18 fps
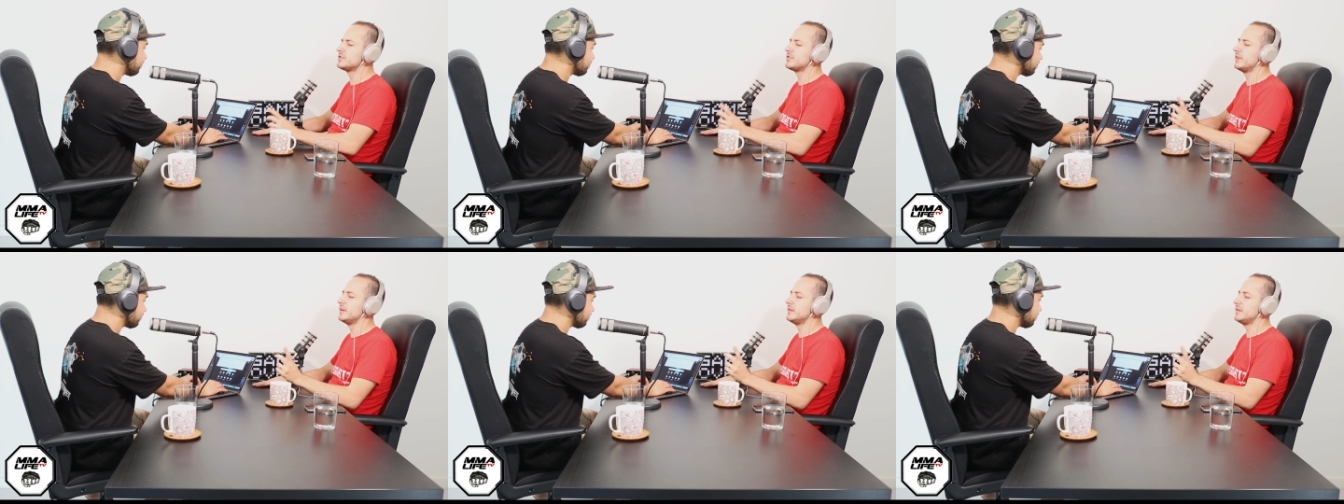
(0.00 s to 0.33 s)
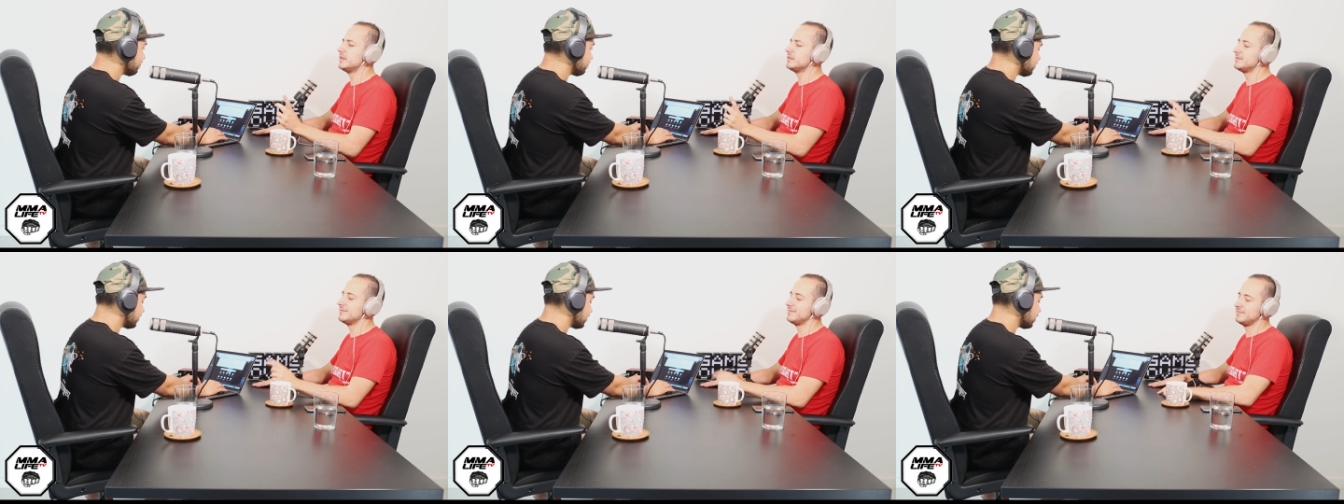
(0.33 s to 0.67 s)
Sorry,
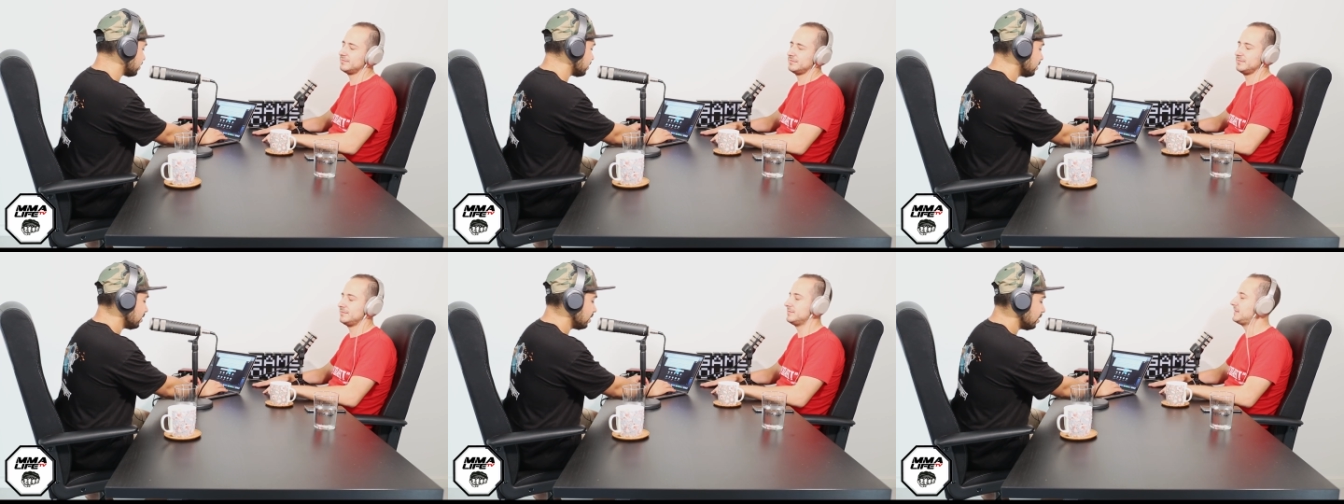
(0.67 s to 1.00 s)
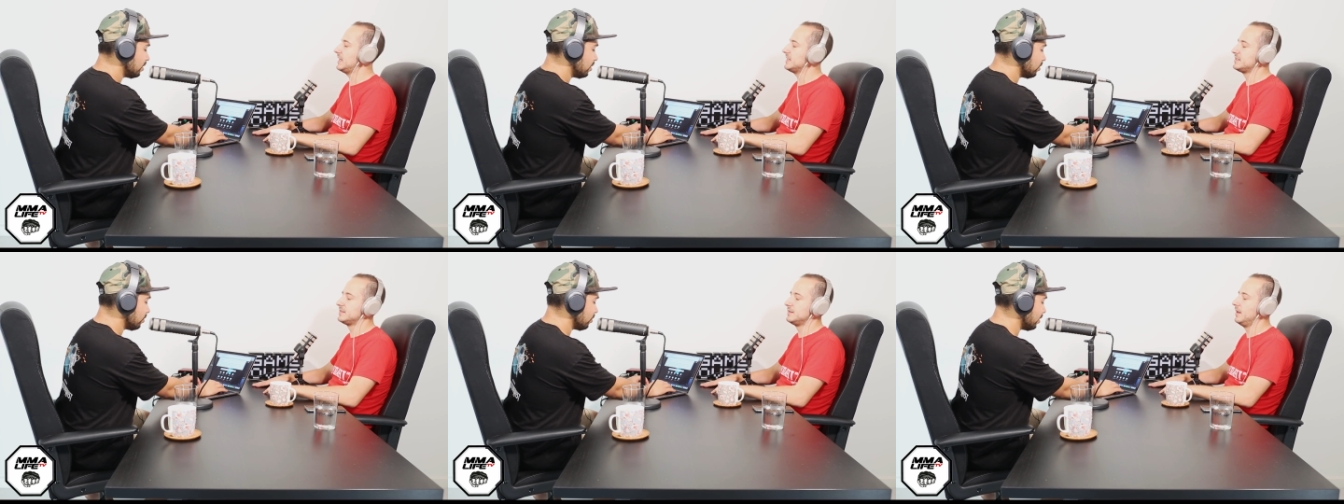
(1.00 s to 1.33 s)
the,
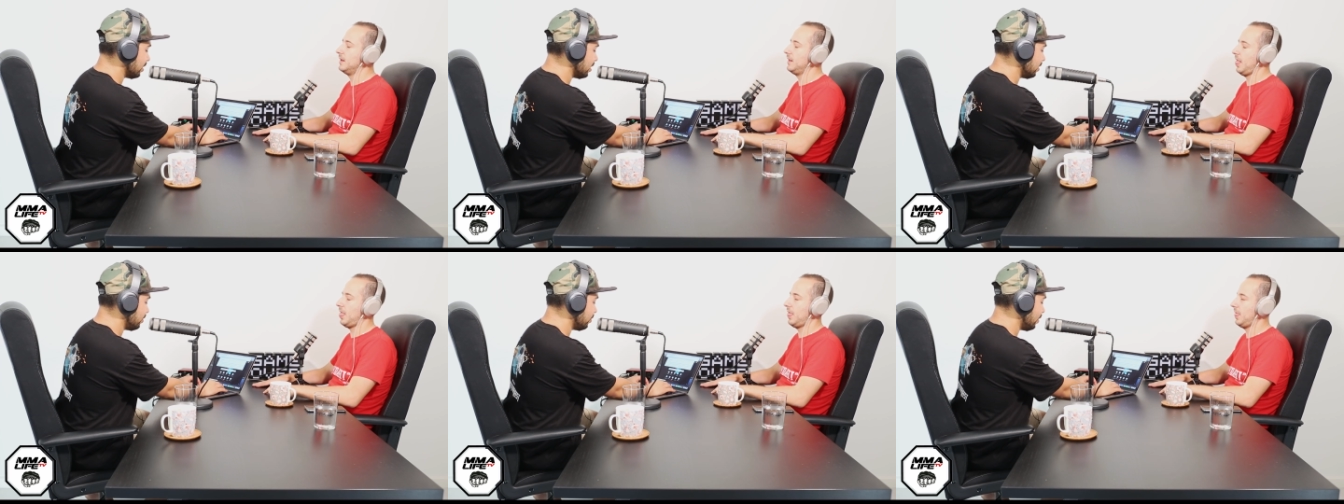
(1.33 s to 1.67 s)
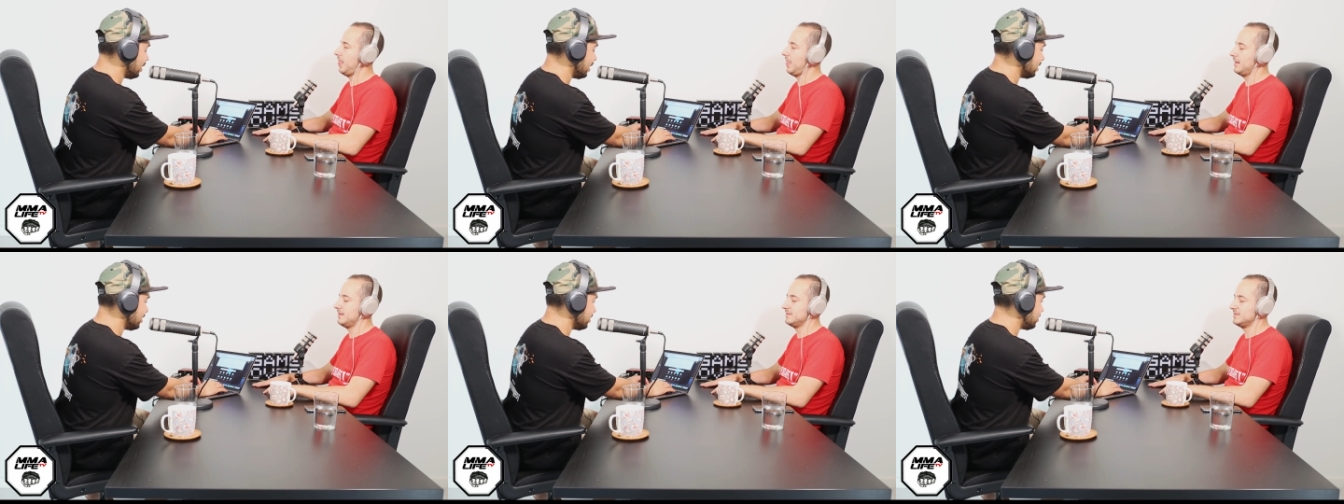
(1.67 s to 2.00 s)
that's the,
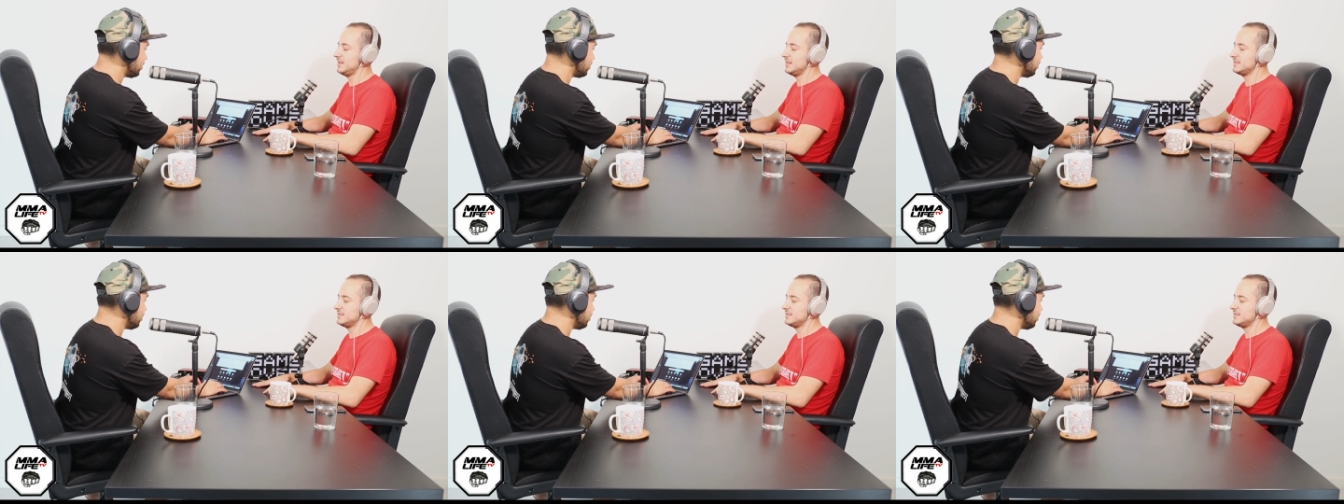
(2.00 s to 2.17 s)
Reyes.